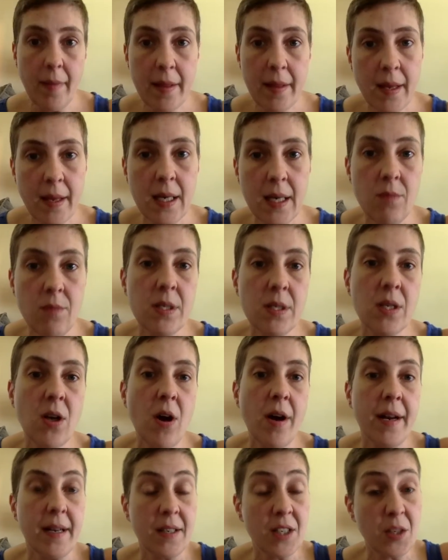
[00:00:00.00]
that he was
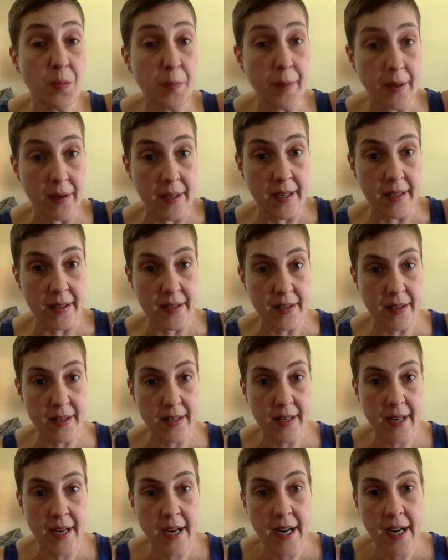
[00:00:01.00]
not experienced
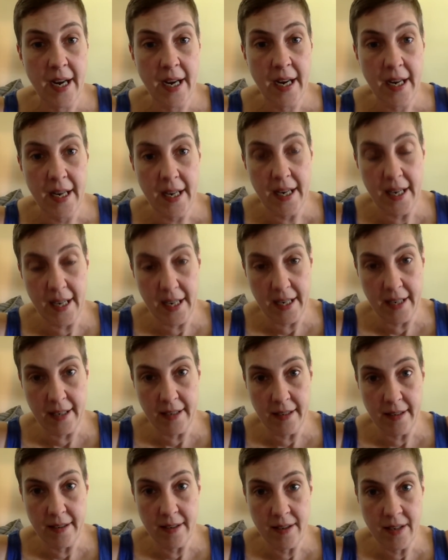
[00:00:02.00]

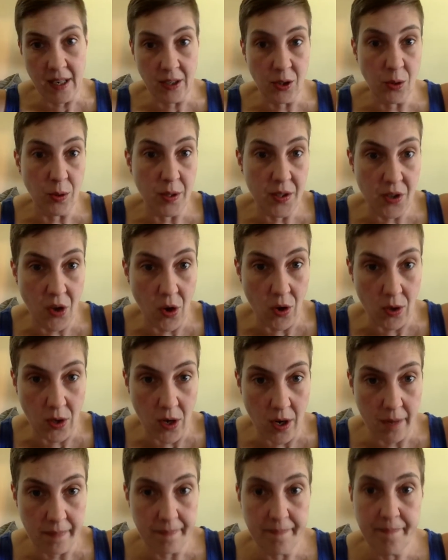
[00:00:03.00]
in sexual assault
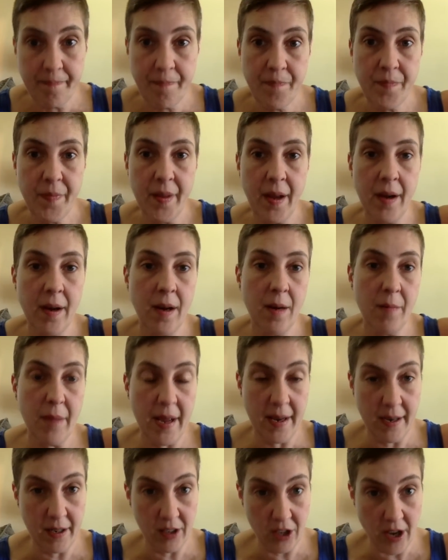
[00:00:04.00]
law
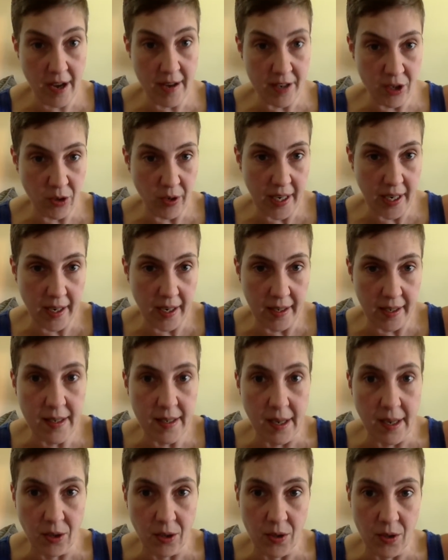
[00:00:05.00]
and adjudicating
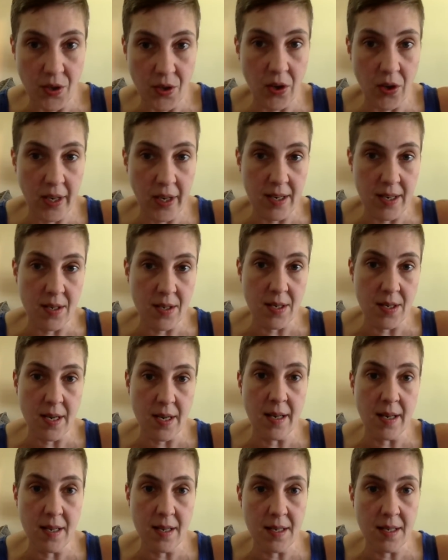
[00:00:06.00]
sexual assault cases.
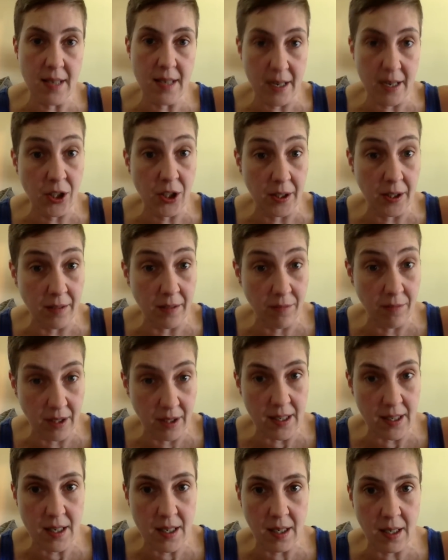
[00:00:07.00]
And this is actually
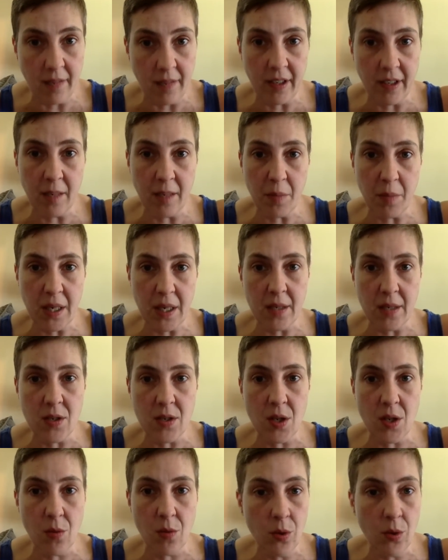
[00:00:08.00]
really significant
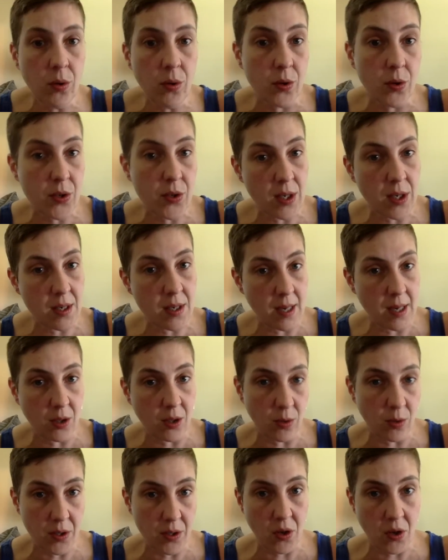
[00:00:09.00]
because the rules in
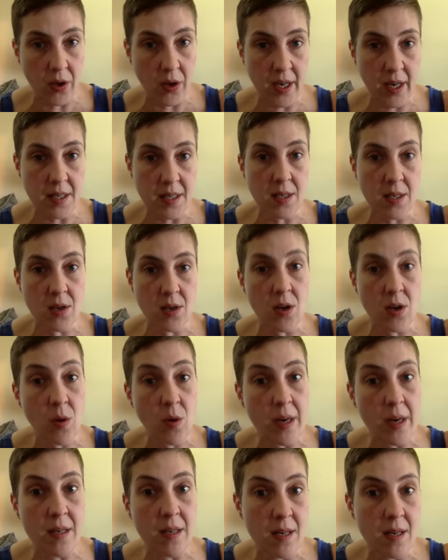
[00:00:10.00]
sexual assault cases are
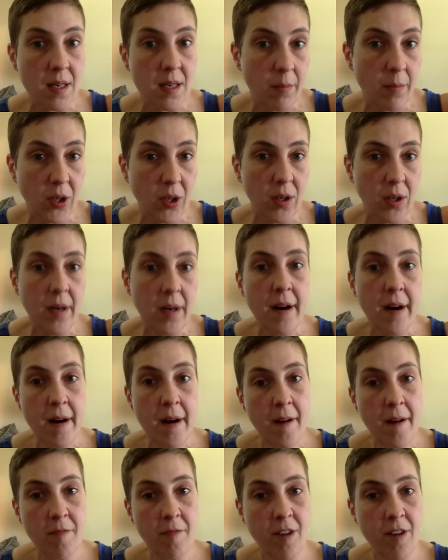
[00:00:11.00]
quite dissimilar
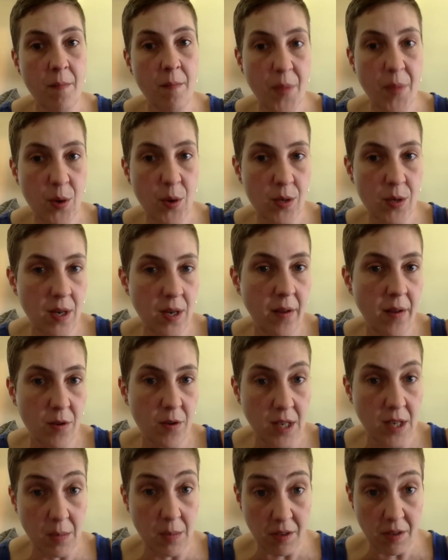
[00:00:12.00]
from those in other
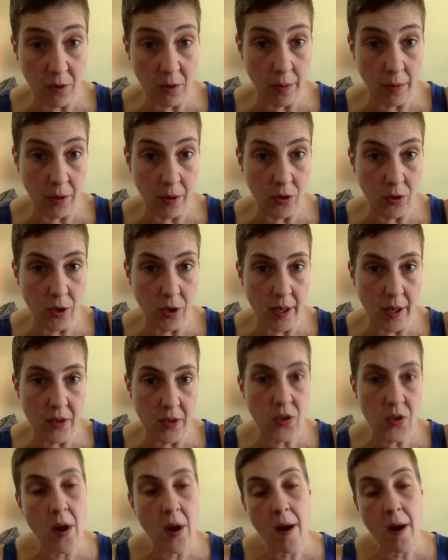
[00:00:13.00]
types of criminal
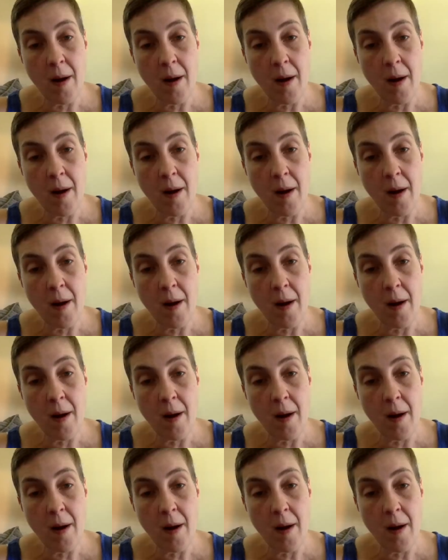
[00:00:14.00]
trials